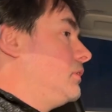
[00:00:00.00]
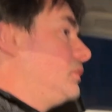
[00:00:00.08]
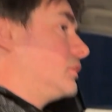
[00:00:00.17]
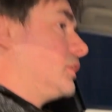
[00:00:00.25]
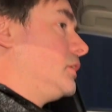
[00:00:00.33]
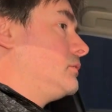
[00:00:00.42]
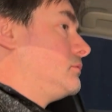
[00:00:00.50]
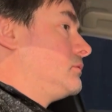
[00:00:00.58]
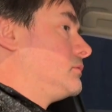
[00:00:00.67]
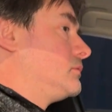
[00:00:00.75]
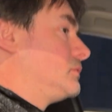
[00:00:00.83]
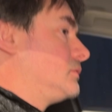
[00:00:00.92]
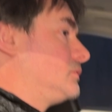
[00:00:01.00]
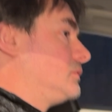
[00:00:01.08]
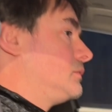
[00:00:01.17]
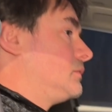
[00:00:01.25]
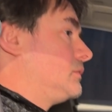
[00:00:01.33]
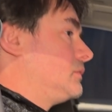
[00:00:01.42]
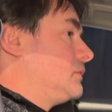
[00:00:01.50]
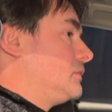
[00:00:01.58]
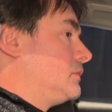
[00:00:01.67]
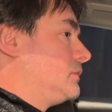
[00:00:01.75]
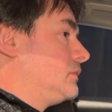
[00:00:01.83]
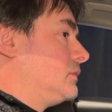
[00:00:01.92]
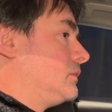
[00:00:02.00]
Okay. That sounds pretty nice.